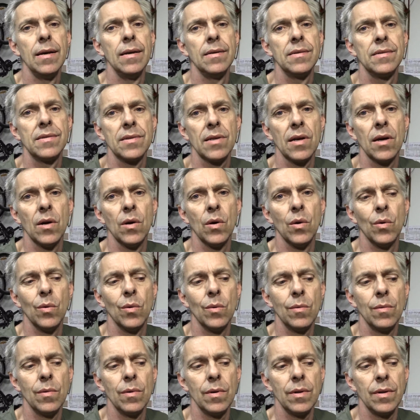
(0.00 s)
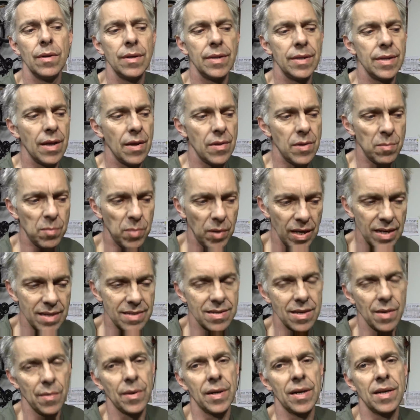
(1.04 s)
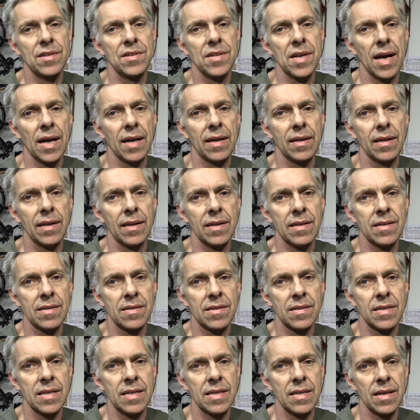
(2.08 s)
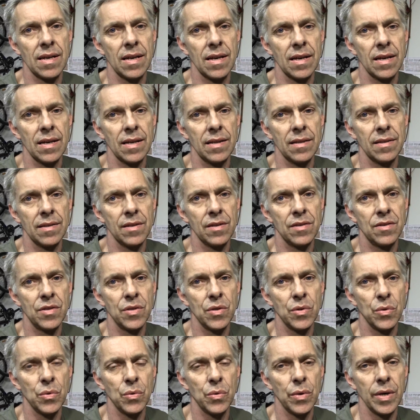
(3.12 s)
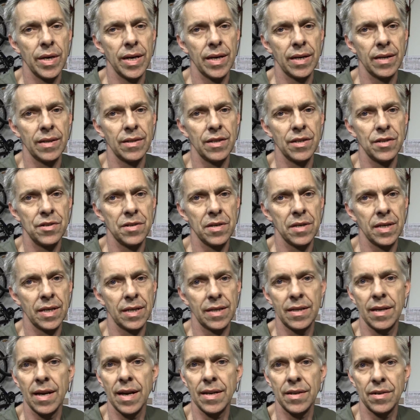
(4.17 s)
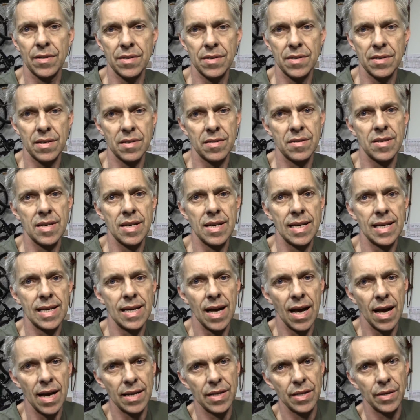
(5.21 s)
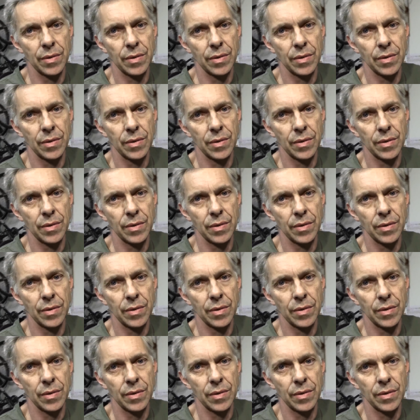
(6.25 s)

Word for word: So the other place I want to check is the uh, the two ignition igniters, the CDI